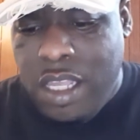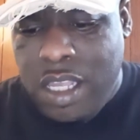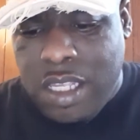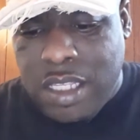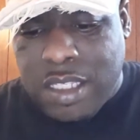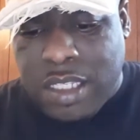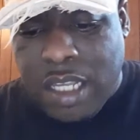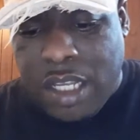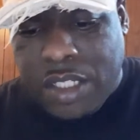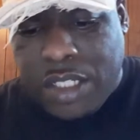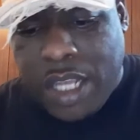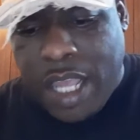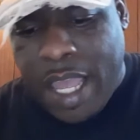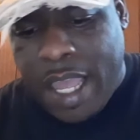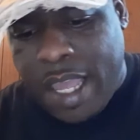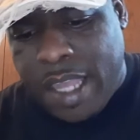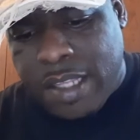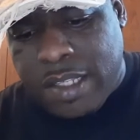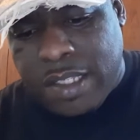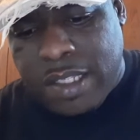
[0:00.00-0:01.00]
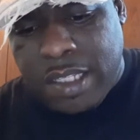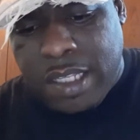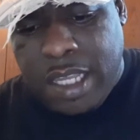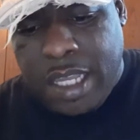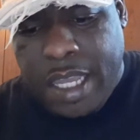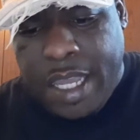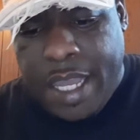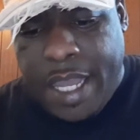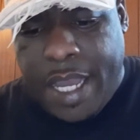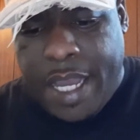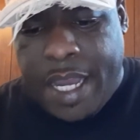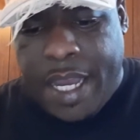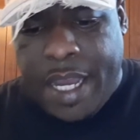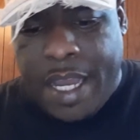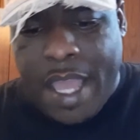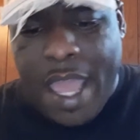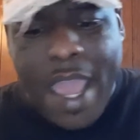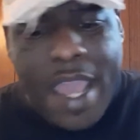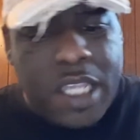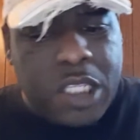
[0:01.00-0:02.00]
Such as
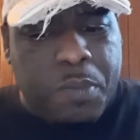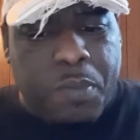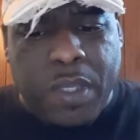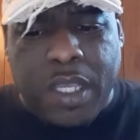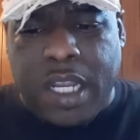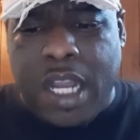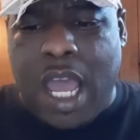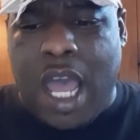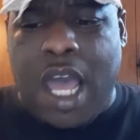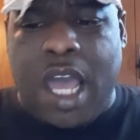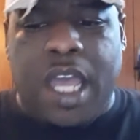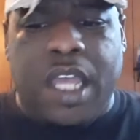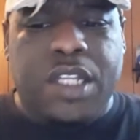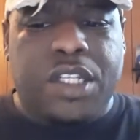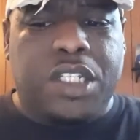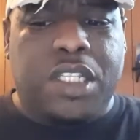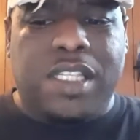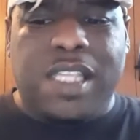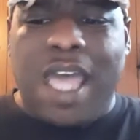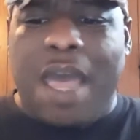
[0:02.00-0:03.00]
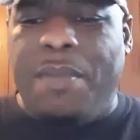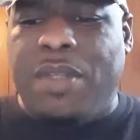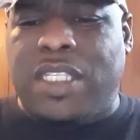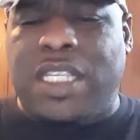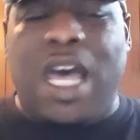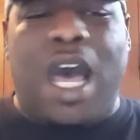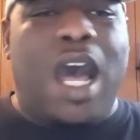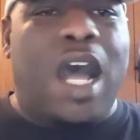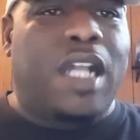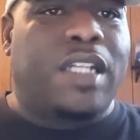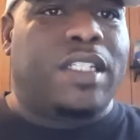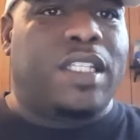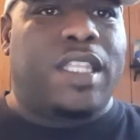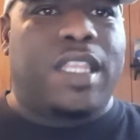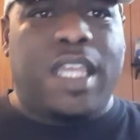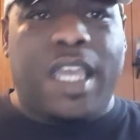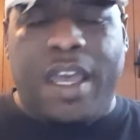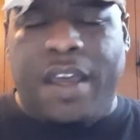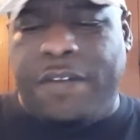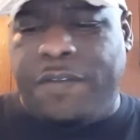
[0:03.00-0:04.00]
espionage, sabotage,
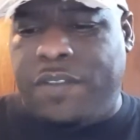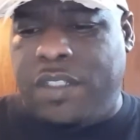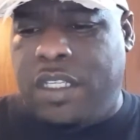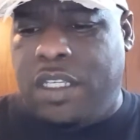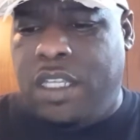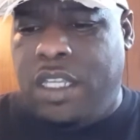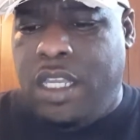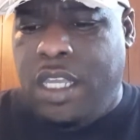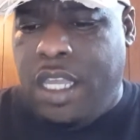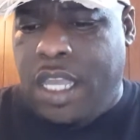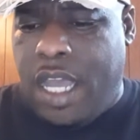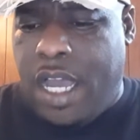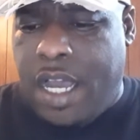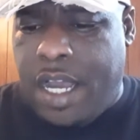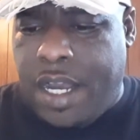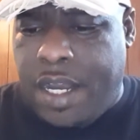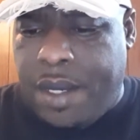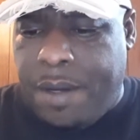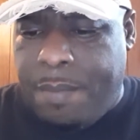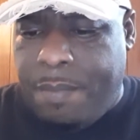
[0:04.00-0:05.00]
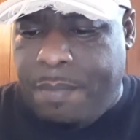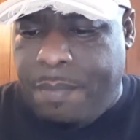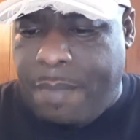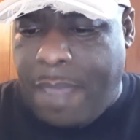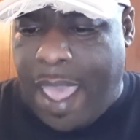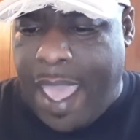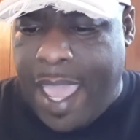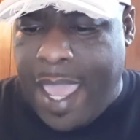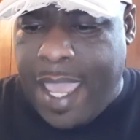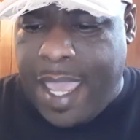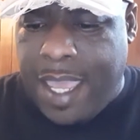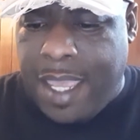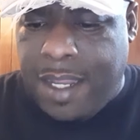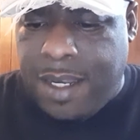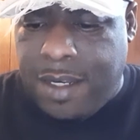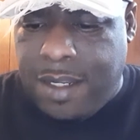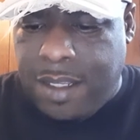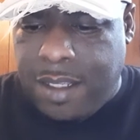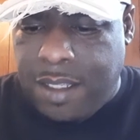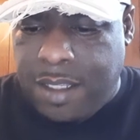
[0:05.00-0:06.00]
theft, and